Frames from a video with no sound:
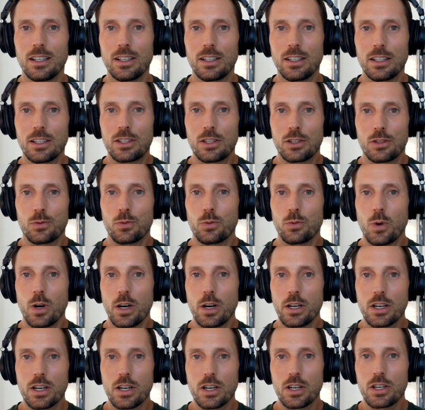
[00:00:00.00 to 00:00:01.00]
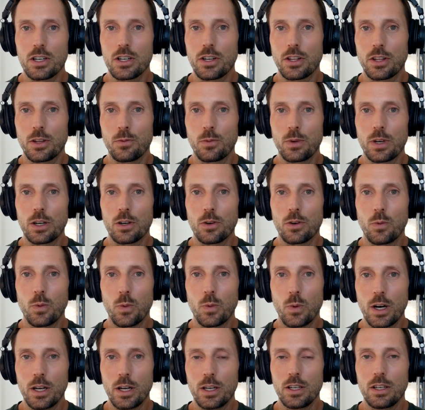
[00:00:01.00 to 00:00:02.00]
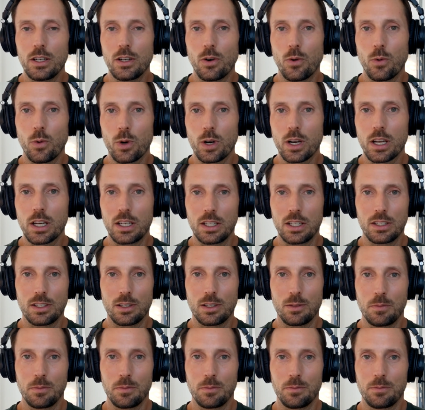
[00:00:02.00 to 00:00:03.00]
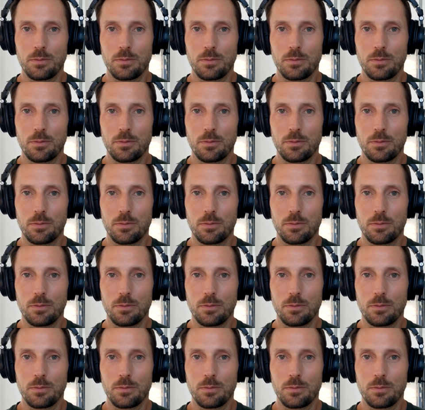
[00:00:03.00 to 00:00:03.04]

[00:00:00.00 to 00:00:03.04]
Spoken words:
This is one Earth, and we are one organism.